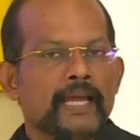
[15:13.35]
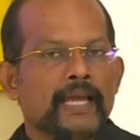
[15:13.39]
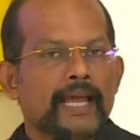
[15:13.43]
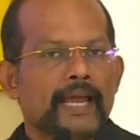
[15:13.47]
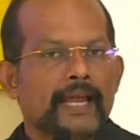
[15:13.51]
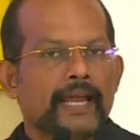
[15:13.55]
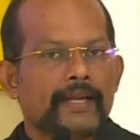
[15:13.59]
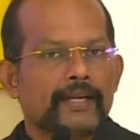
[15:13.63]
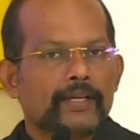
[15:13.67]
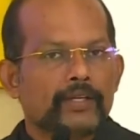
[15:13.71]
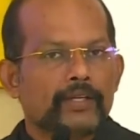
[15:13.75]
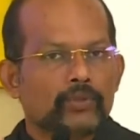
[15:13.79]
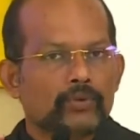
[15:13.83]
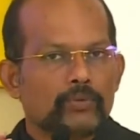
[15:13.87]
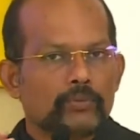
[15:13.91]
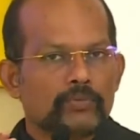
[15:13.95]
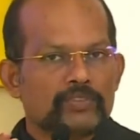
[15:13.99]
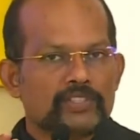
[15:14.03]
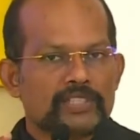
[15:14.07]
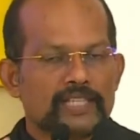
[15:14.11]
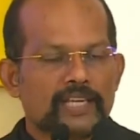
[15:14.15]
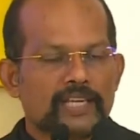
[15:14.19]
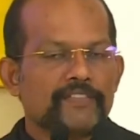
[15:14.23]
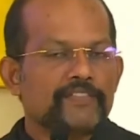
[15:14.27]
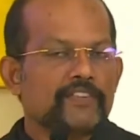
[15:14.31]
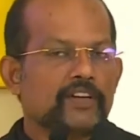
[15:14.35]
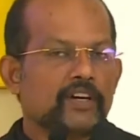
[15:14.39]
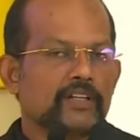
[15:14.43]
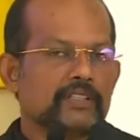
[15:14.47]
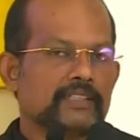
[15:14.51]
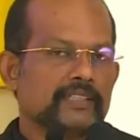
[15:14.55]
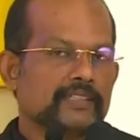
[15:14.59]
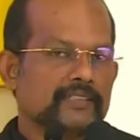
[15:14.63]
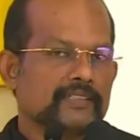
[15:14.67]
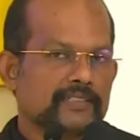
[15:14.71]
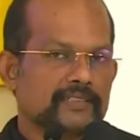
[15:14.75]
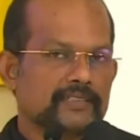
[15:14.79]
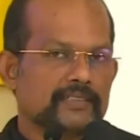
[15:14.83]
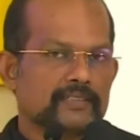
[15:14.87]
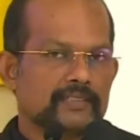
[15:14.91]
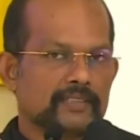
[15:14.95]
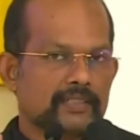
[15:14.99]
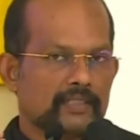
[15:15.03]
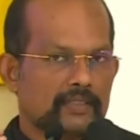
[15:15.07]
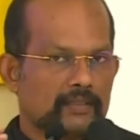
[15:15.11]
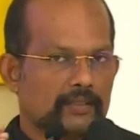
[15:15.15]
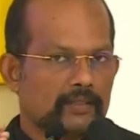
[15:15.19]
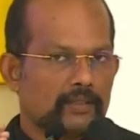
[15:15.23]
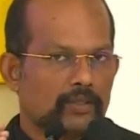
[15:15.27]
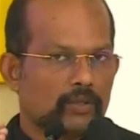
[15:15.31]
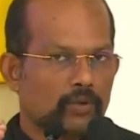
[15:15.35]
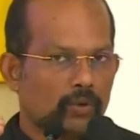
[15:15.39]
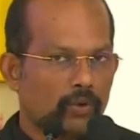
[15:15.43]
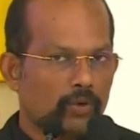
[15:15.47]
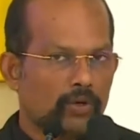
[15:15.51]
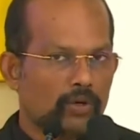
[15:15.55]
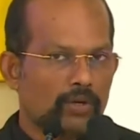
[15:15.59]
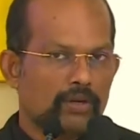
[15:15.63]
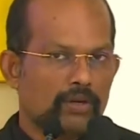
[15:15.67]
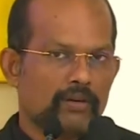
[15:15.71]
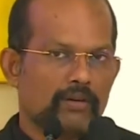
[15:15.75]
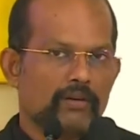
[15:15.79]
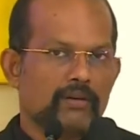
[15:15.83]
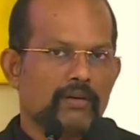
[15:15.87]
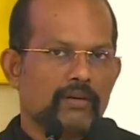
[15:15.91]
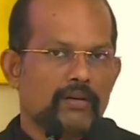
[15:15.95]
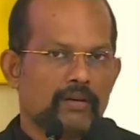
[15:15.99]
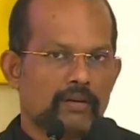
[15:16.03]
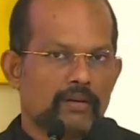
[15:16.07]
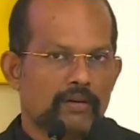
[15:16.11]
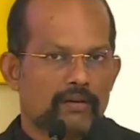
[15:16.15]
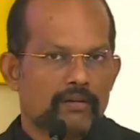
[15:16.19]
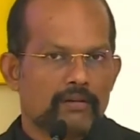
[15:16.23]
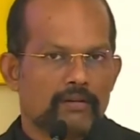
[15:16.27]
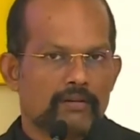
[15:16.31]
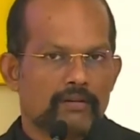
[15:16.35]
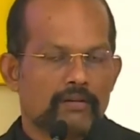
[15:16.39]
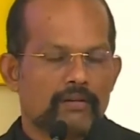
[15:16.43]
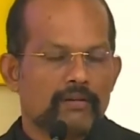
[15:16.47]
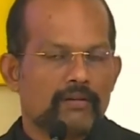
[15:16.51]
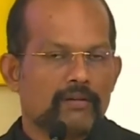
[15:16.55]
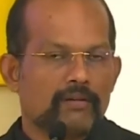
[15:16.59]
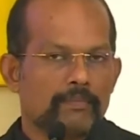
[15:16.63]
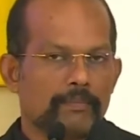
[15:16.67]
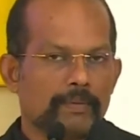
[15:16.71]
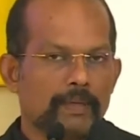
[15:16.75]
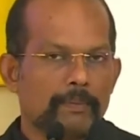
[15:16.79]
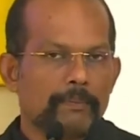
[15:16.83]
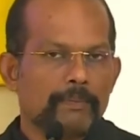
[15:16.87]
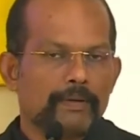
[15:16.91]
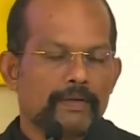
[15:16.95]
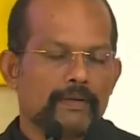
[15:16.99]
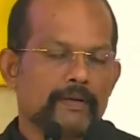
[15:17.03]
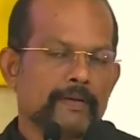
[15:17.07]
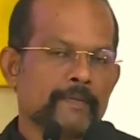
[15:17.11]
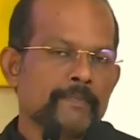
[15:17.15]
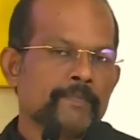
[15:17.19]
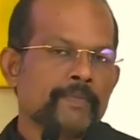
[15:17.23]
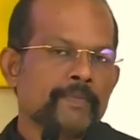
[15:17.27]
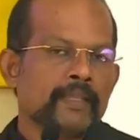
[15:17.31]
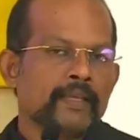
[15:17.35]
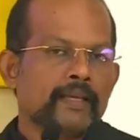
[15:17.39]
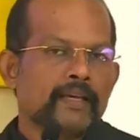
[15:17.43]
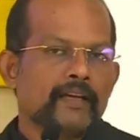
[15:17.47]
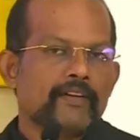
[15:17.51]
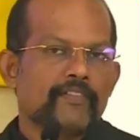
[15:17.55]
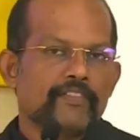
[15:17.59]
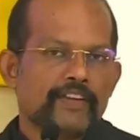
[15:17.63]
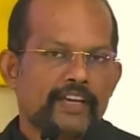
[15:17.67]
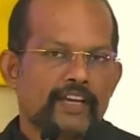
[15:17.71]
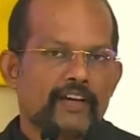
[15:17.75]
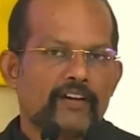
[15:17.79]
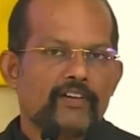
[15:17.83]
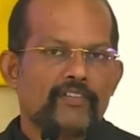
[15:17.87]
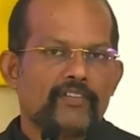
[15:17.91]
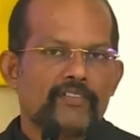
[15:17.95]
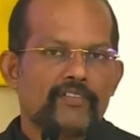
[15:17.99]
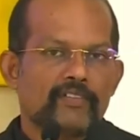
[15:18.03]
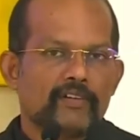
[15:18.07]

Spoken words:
And to safeguard this whole people, we have